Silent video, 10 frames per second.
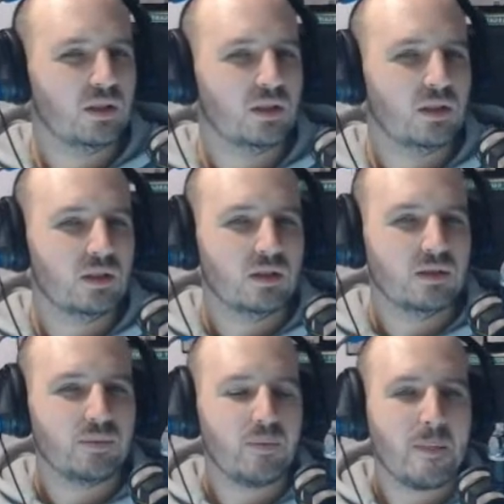
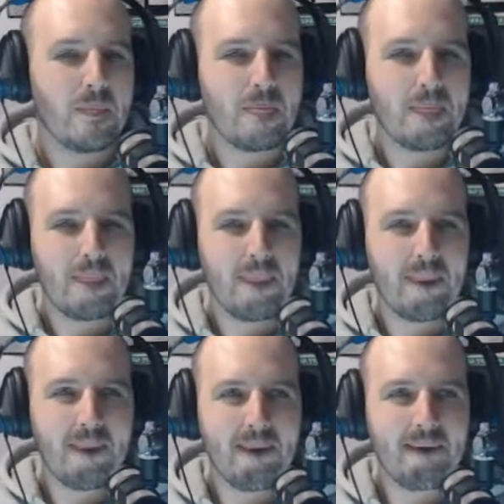interested to see what that's
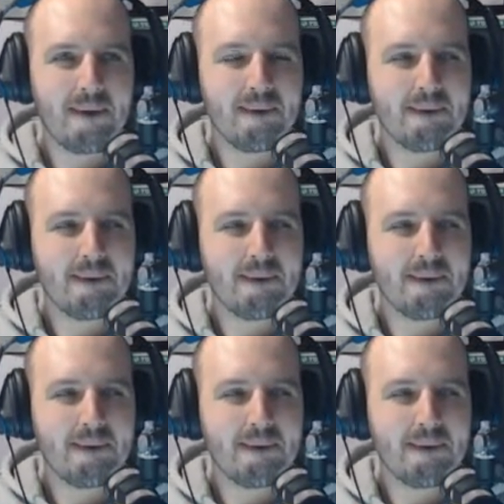like. And